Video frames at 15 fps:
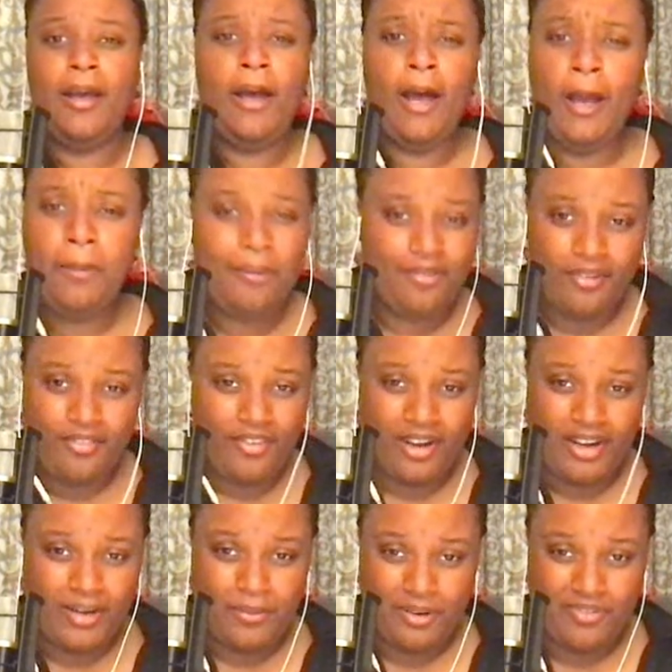Obviously, it's not
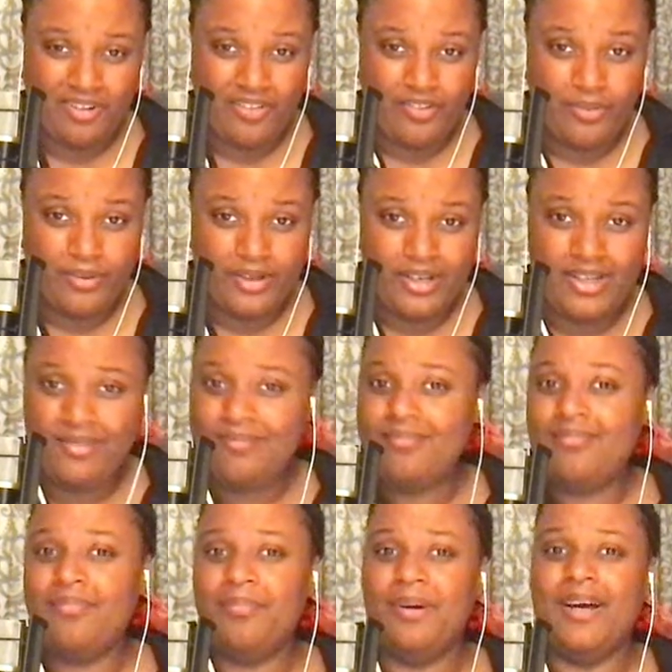going to work for everybody,
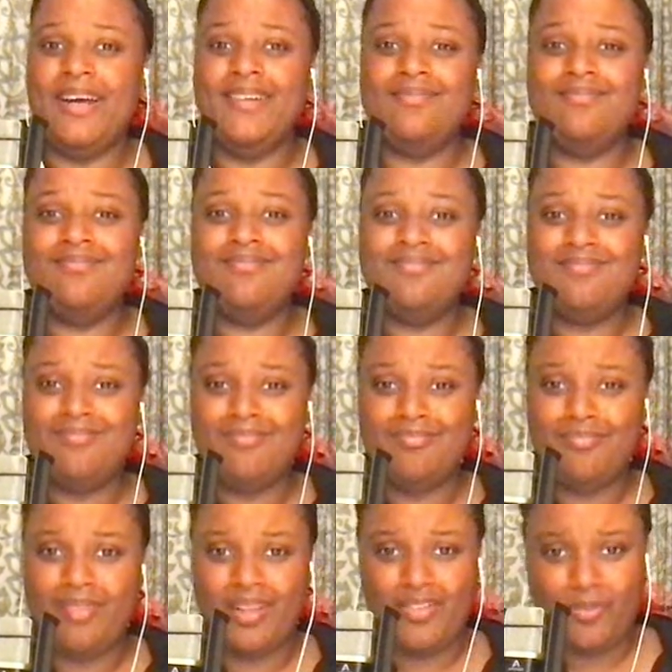but
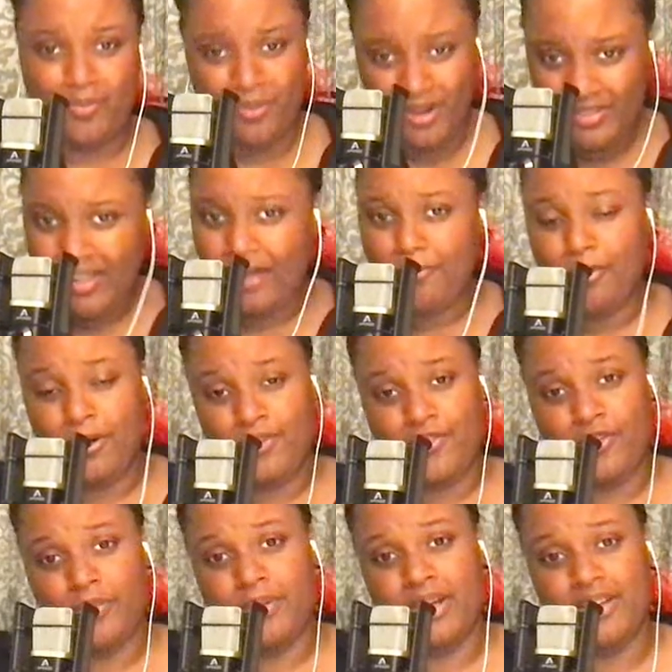it's one that worked
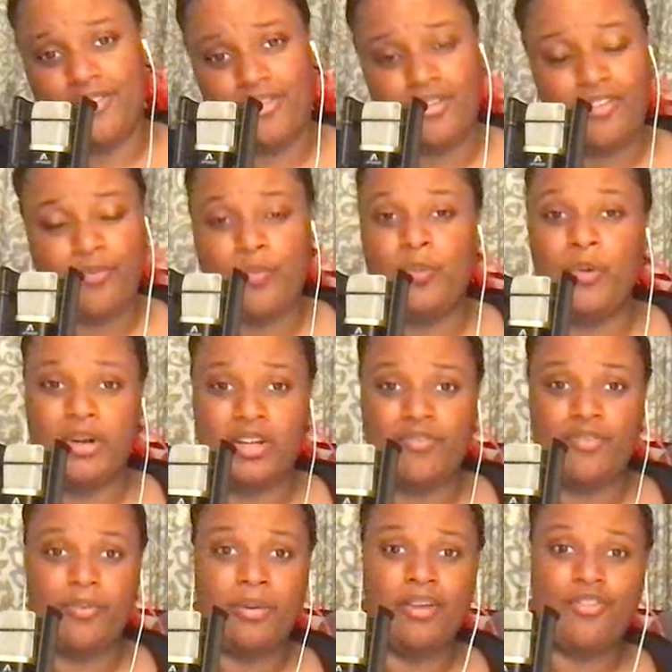for me. It's been working
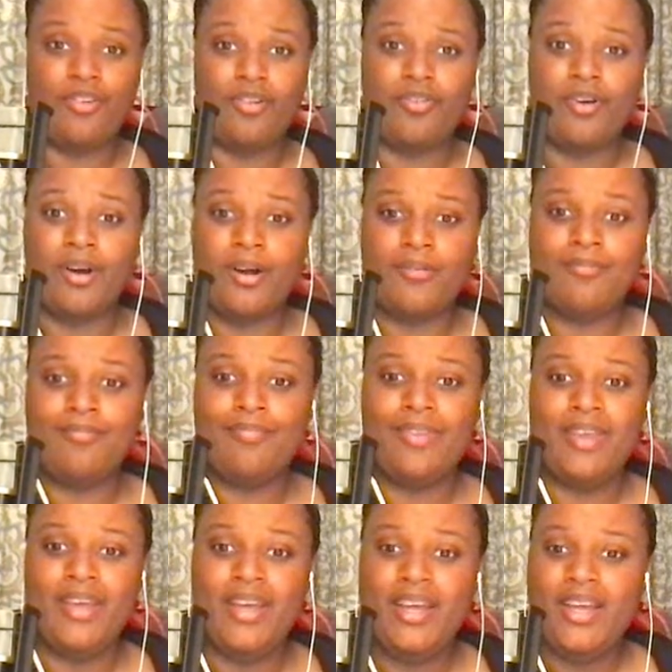for me so far.
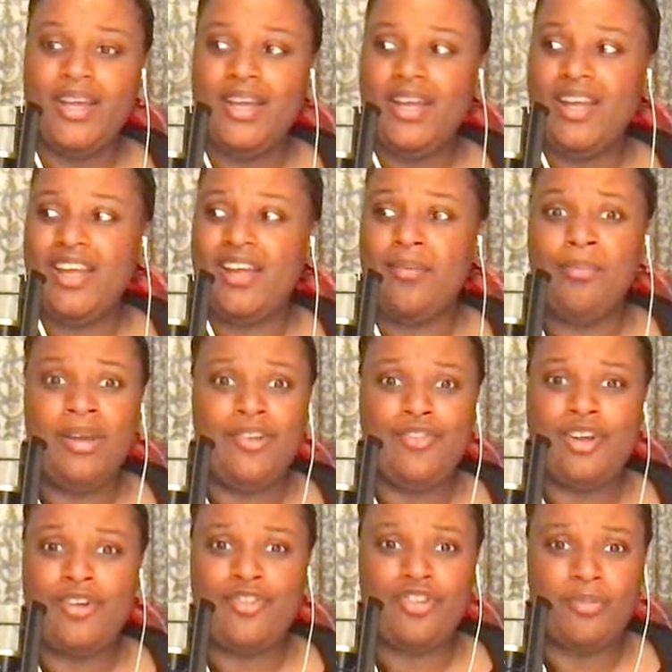It may
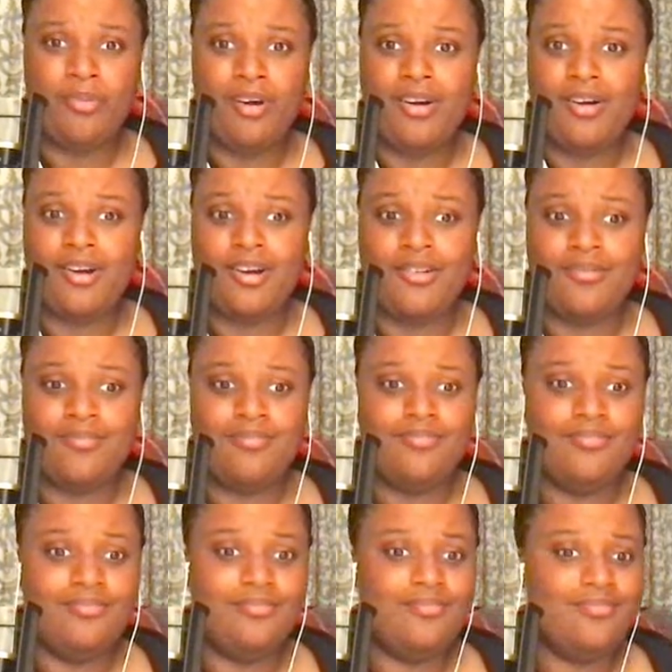change tomorrow.
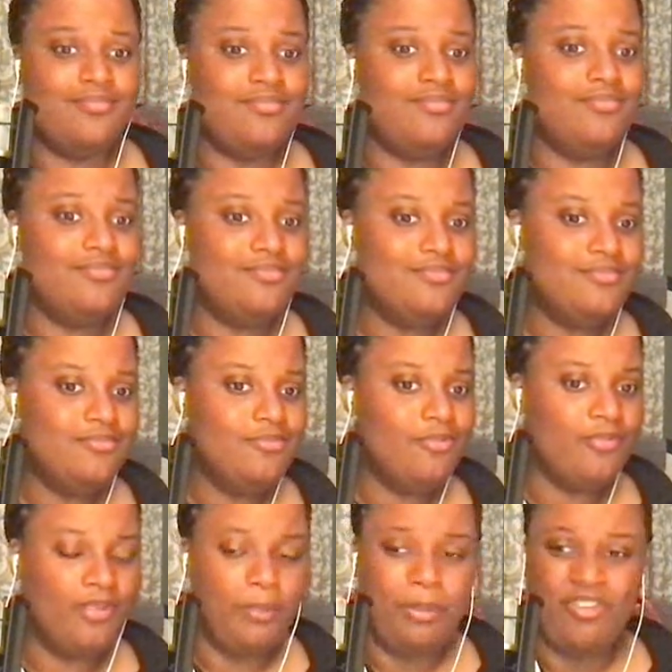
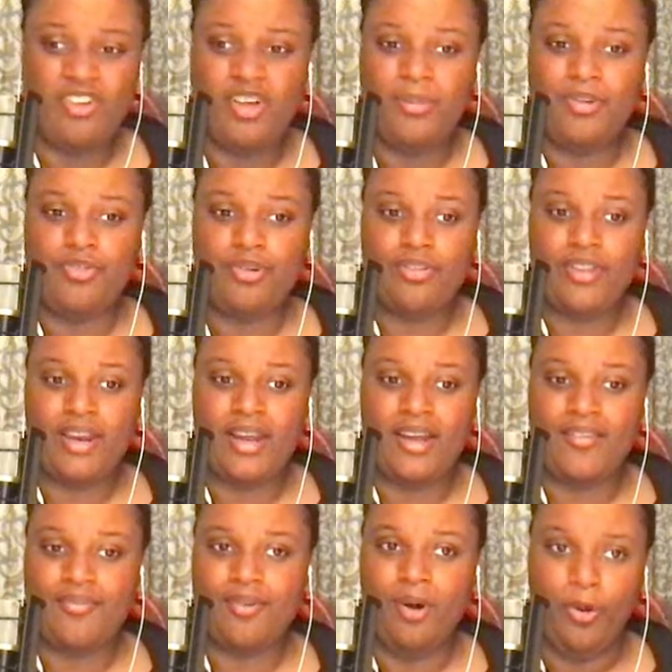One piece of imagery that
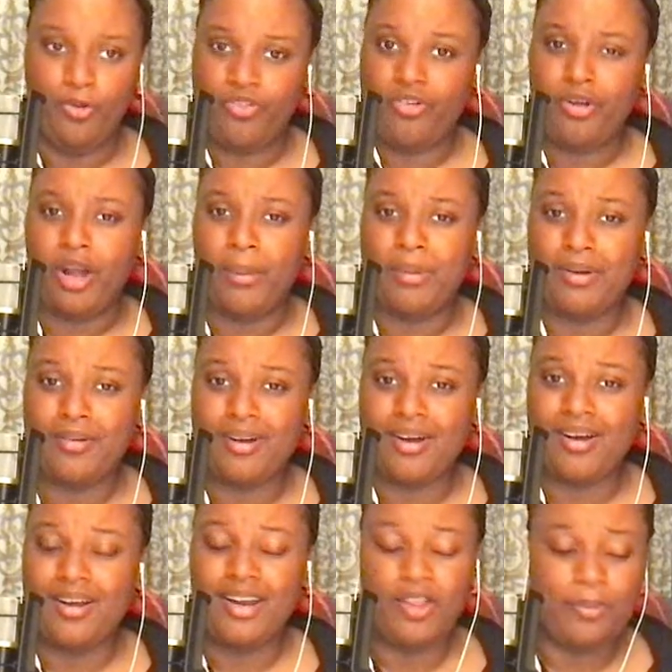I've also come across,
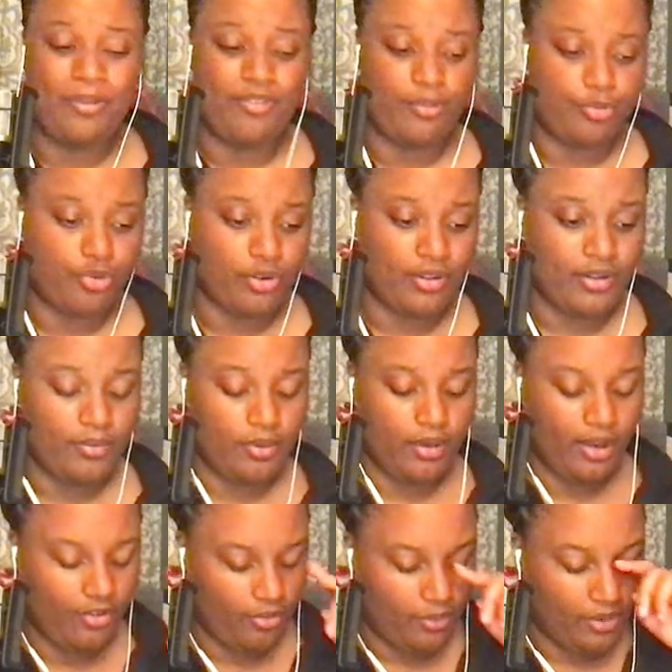another piece of imagery,
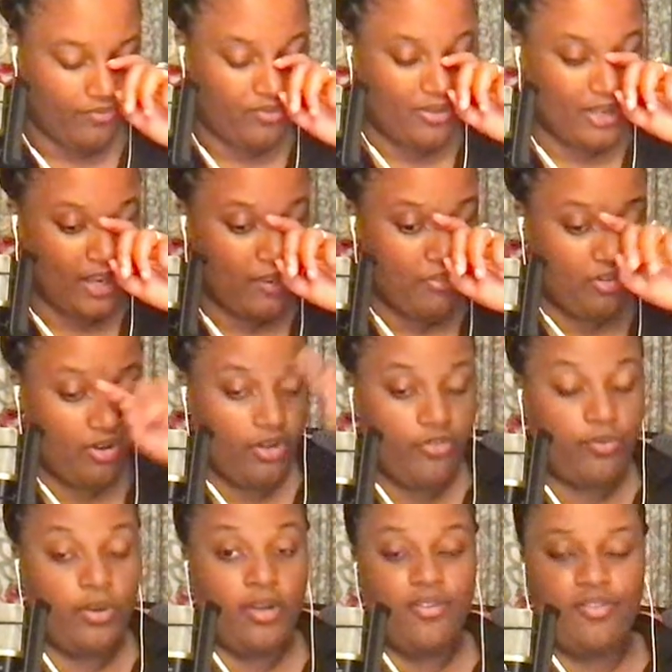another metaphor that I came across
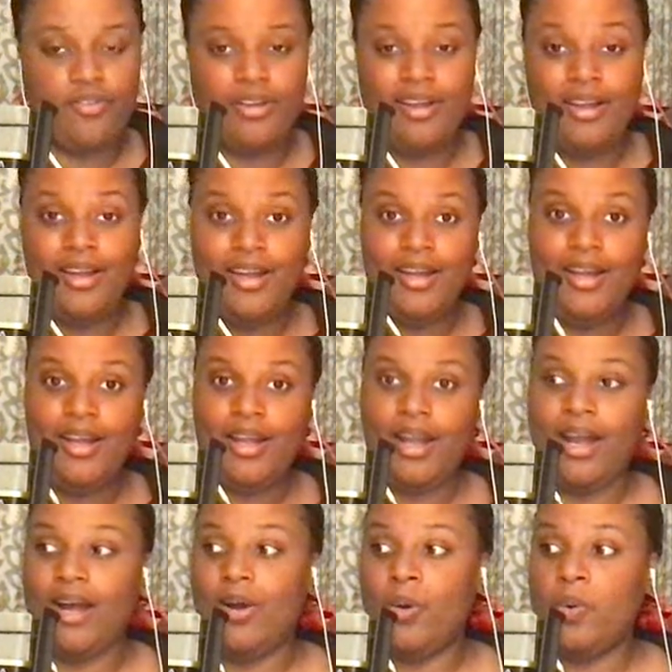was
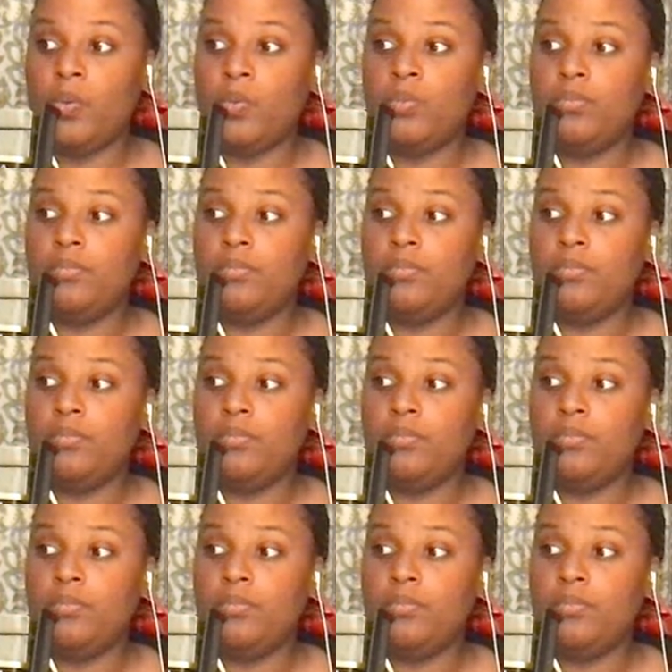how